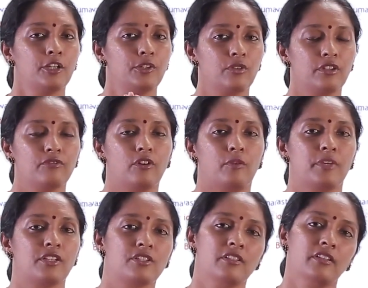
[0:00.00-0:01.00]
urine
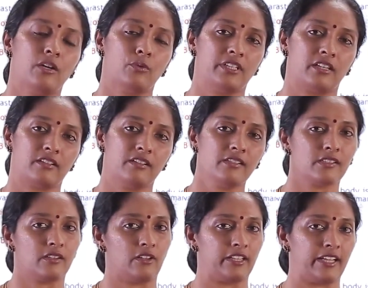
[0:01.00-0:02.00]
formation, how it occurs,
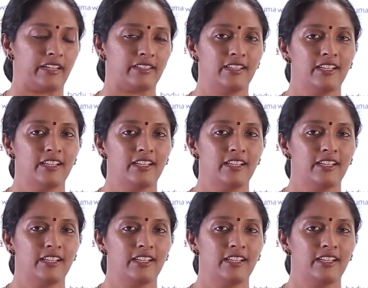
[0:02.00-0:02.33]
all that.